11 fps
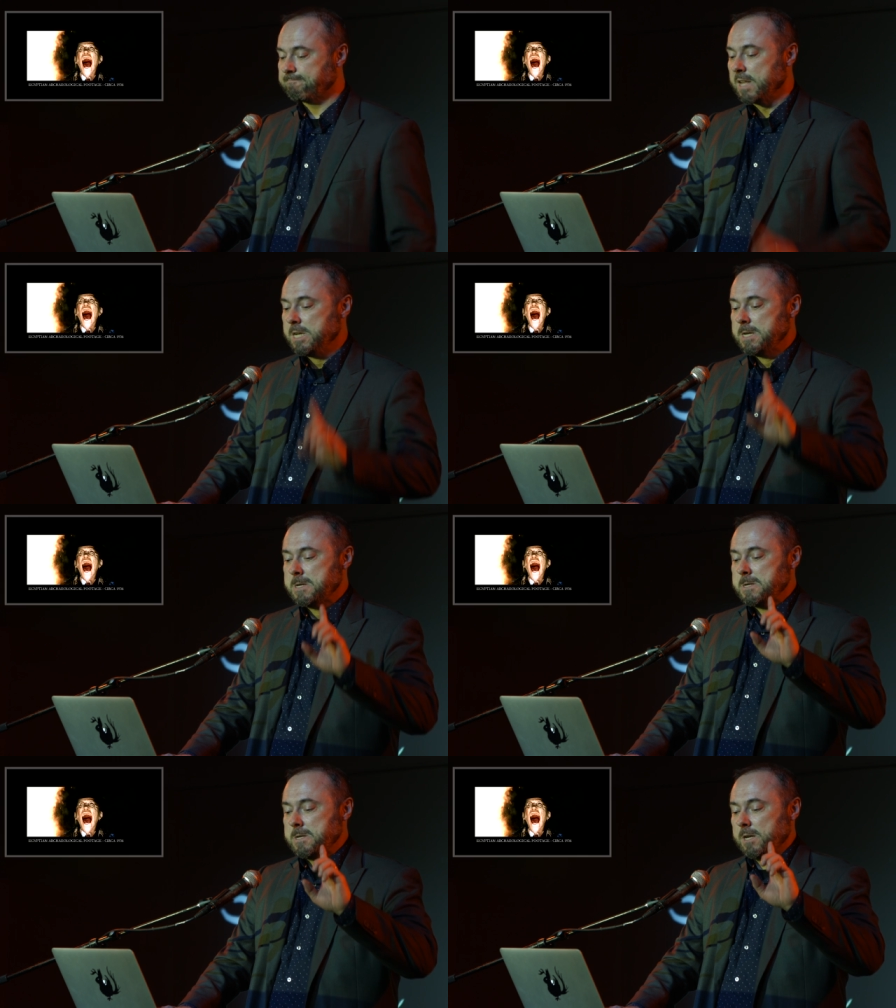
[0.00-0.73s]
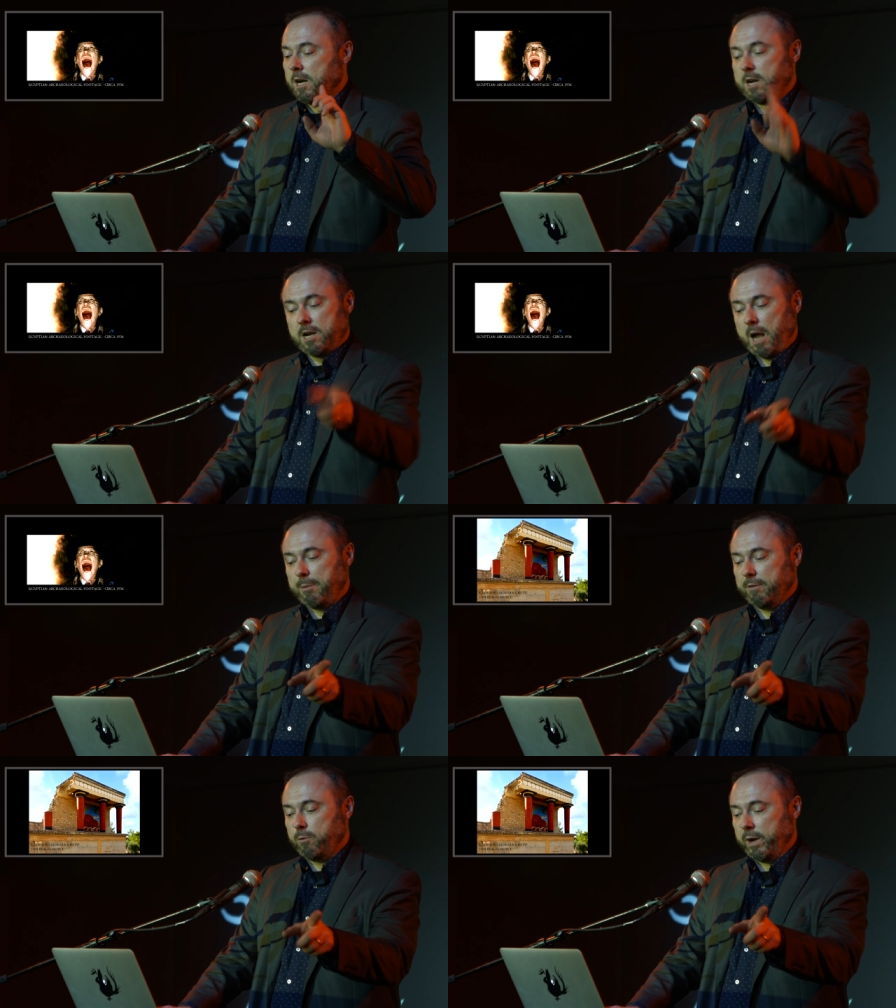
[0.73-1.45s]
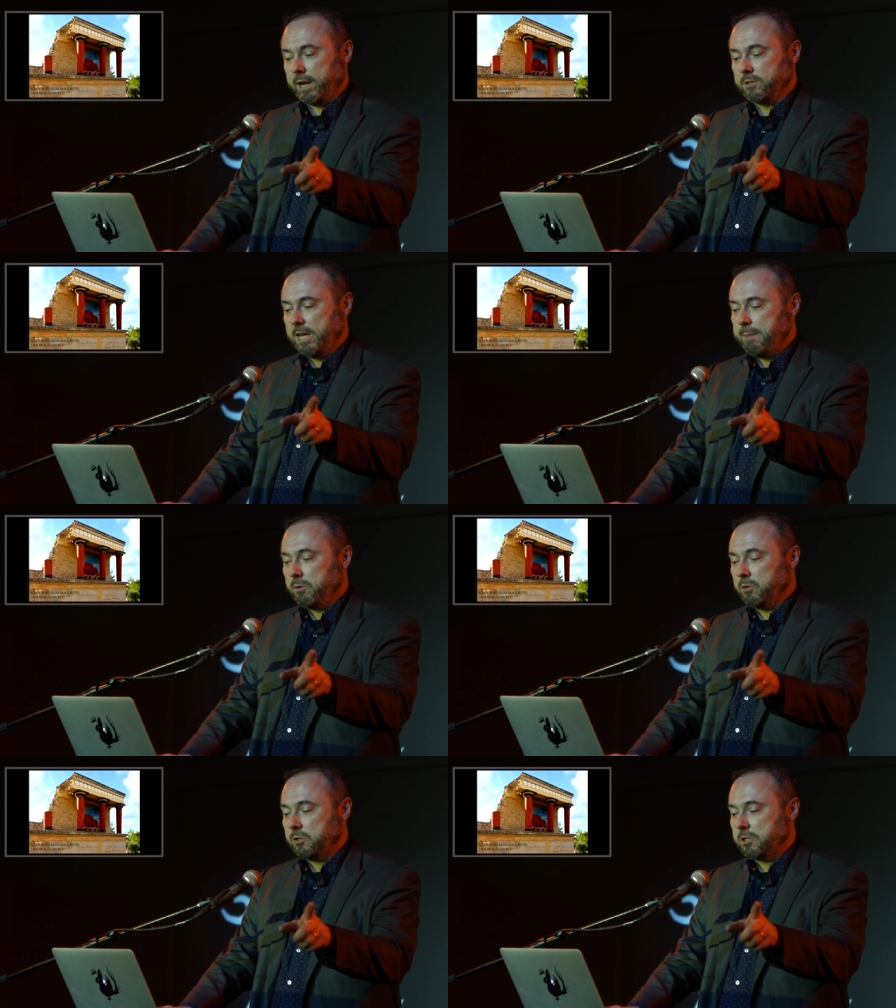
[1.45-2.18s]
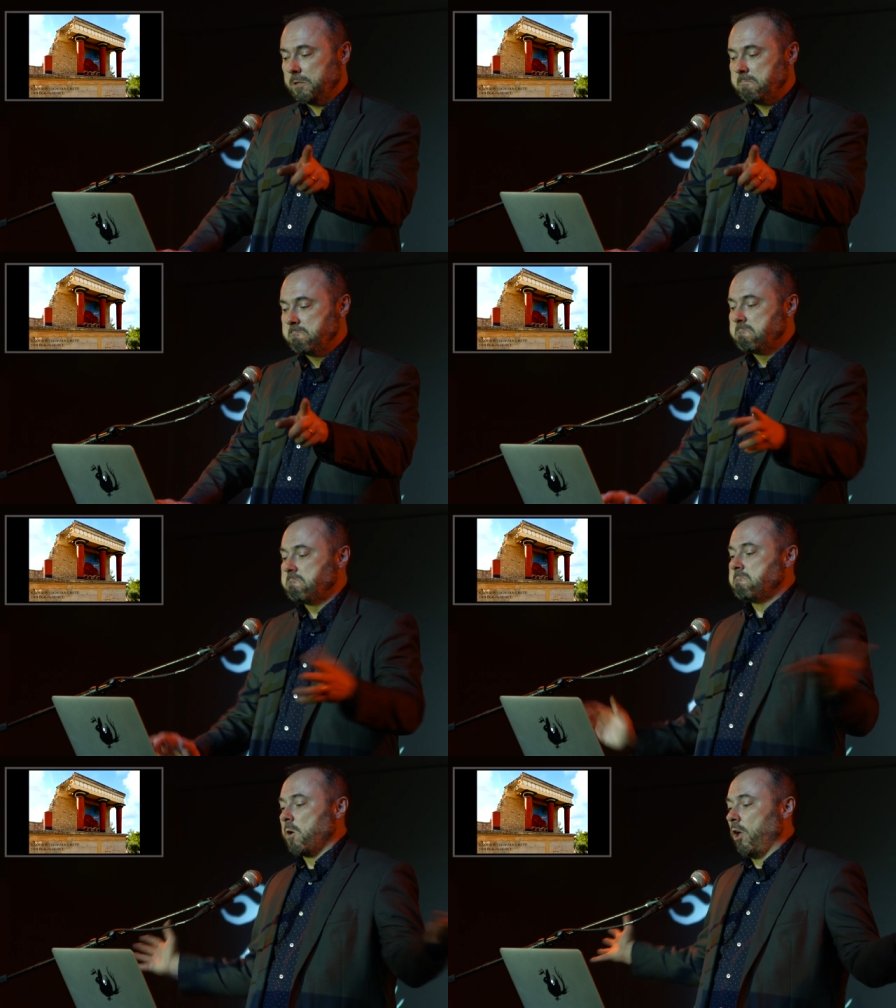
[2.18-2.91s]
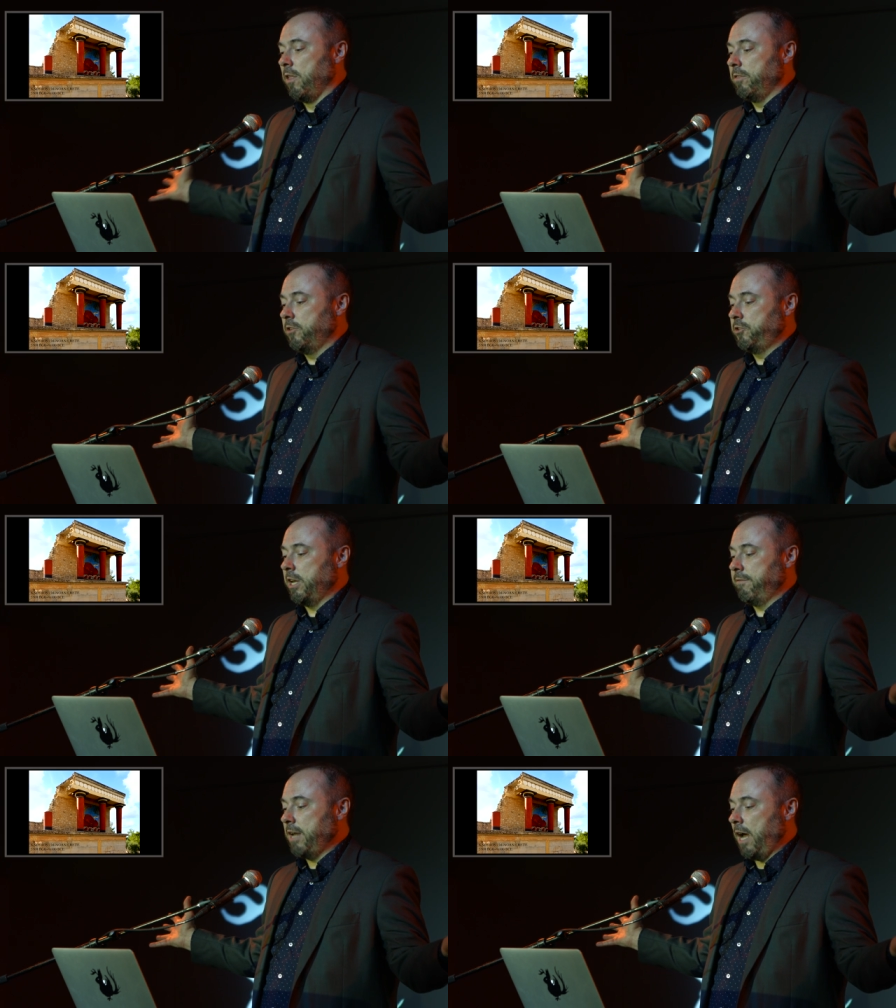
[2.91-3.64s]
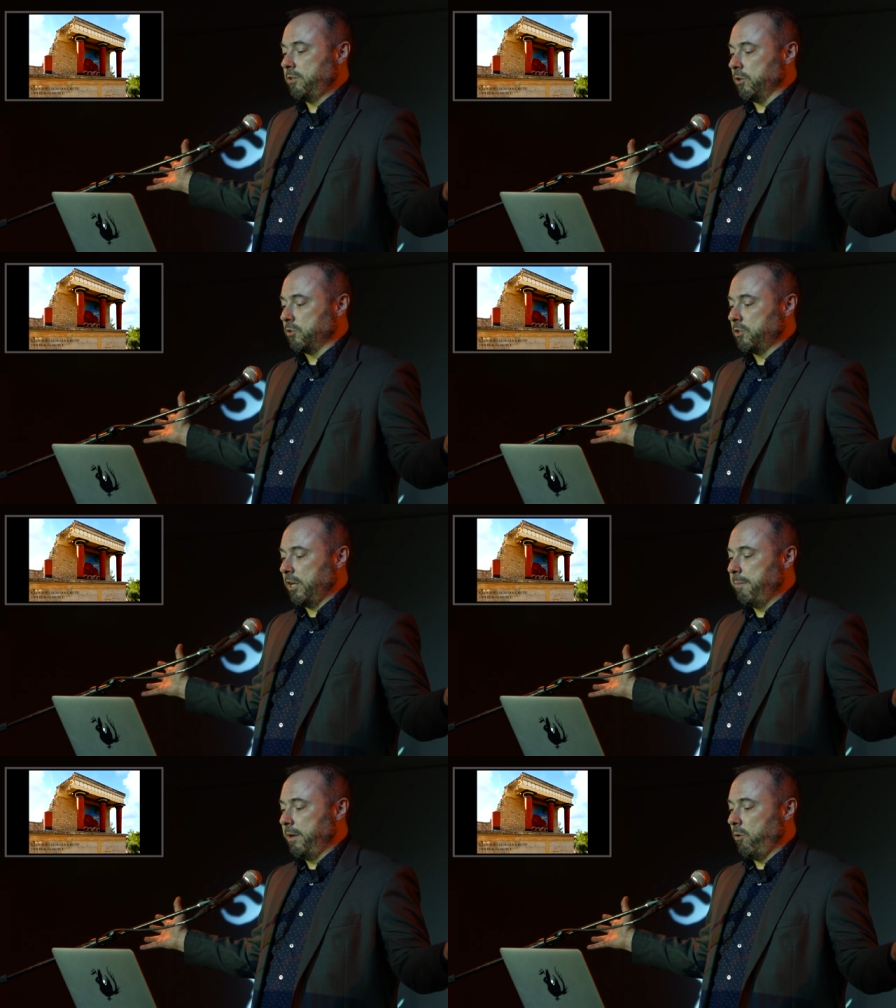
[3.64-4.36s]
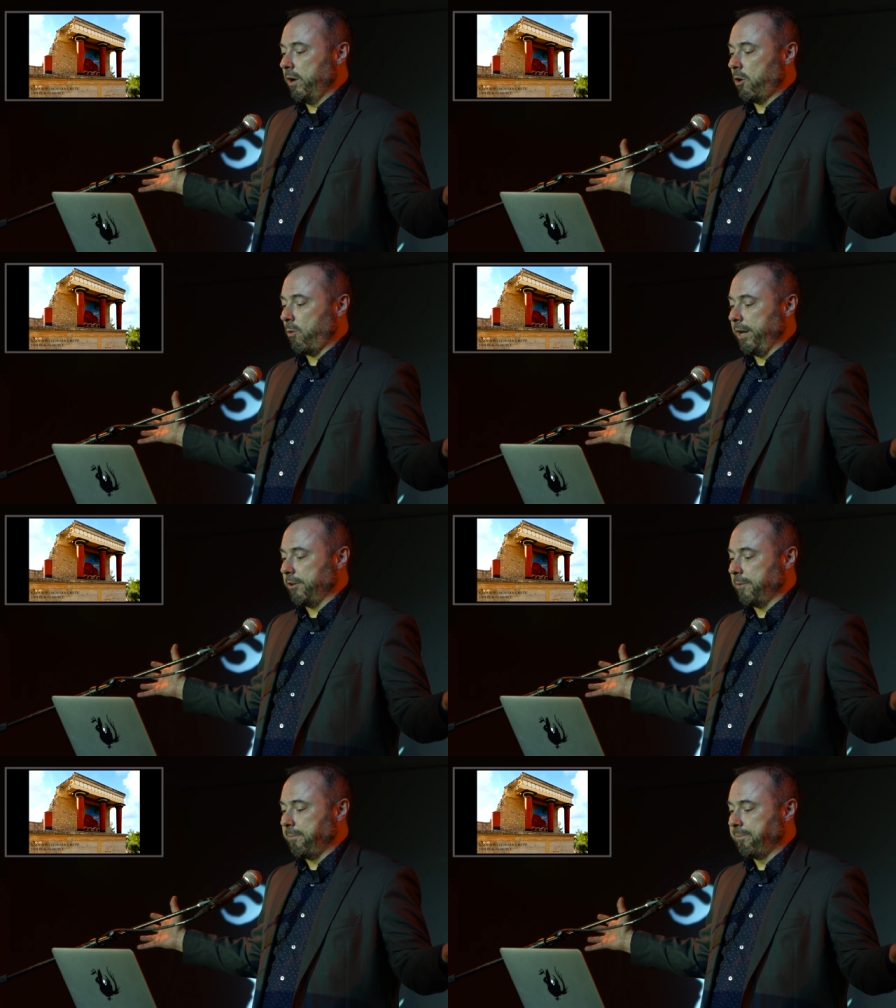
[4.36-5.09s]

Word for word: A couple of quick examples the city of Knossos in Minoan Crete,